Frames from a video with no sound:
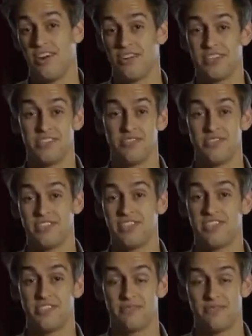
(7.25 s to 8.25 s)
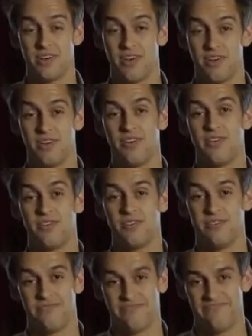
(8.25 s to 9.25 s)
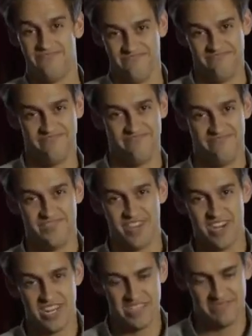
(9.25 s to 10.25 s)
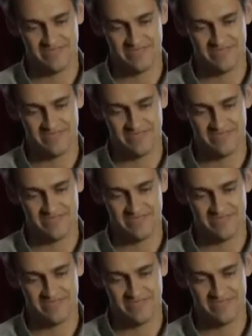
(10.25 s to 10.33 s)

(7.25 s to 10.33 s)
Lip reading: All it uses is your phone. Sorry.